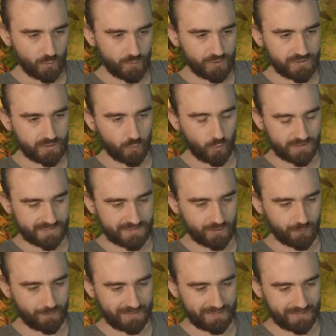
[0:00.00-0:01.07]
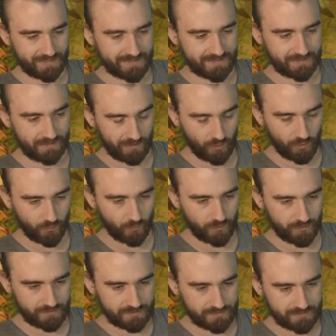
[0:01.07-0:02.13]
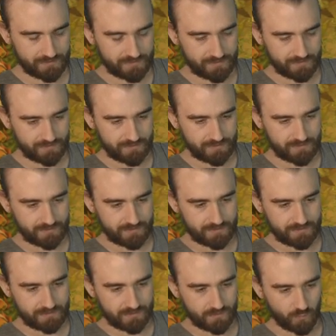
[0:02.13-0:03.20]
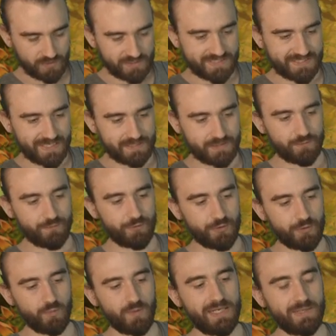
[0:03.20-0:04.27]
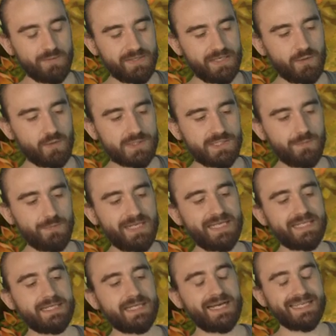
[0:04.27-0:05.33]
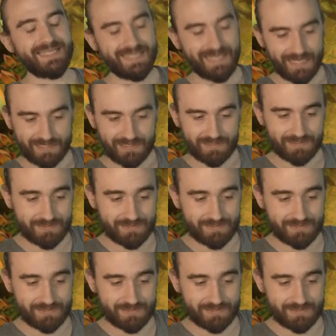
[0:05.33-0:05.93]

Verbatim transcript: Could quasi-duplicate the Llanowar. What does that do for you? Well, we can quasi-duplicate it again